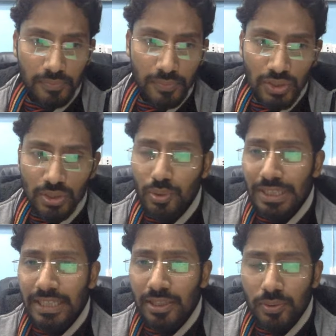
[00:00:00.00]
So
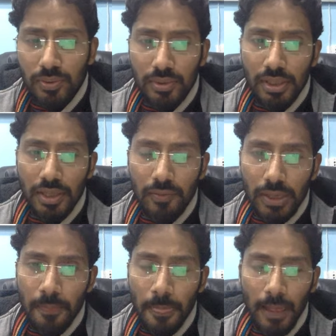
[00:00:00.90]
T2,
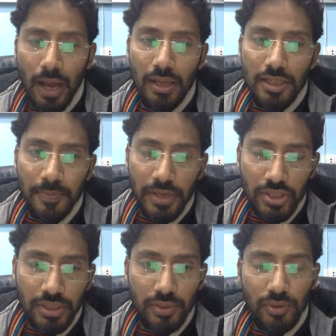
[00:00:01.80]
T1 are
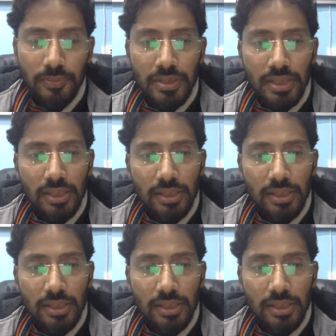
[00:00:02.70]
especially to represent